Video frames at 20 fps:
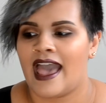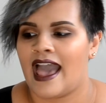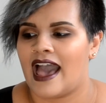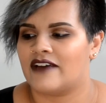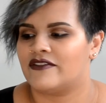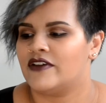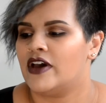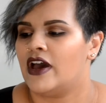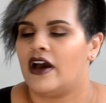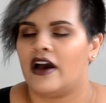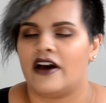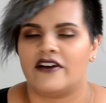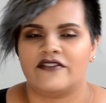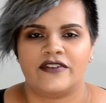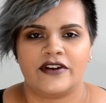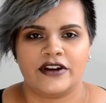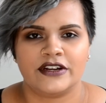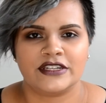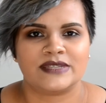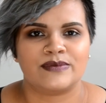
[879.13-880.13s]
have a
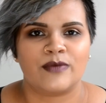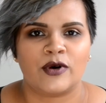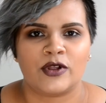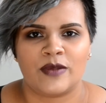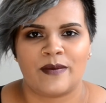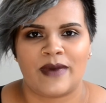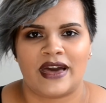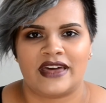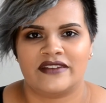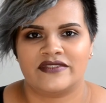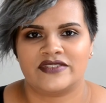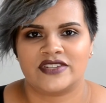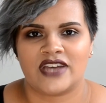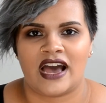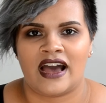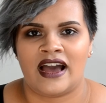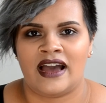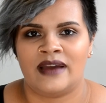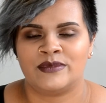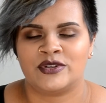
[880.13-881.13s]
very small amount of
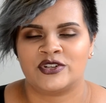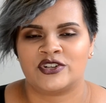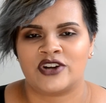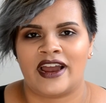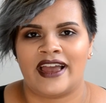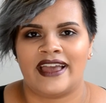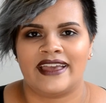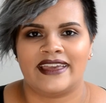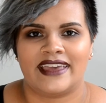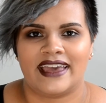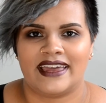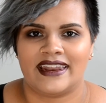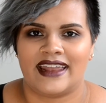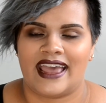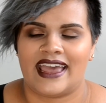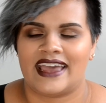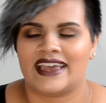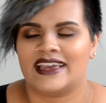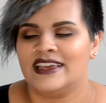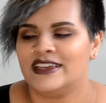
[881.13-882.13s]
time to try and get
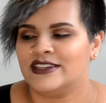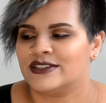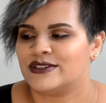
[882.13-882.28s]
a